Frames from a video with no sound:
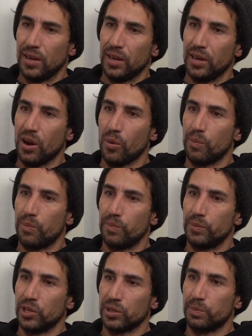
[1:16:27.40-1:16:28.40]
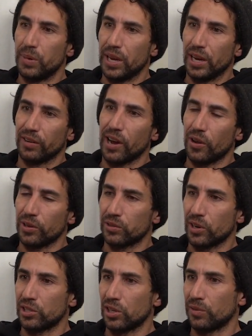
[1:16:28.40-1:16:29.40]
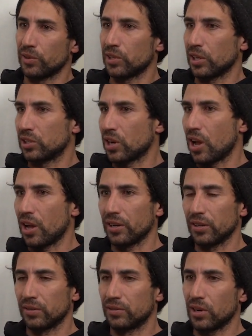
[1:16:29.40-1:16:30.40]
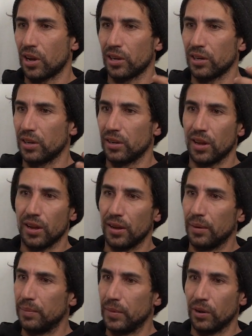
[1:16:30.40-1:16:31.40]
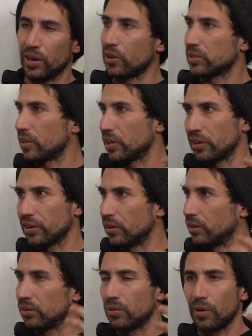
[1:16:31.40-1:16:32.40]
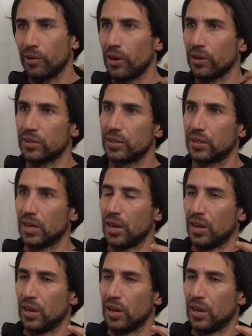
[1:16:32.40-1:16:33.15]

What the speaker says: you know, just being around all these great surfers like John and, you know, Kelly Slater and whoever else.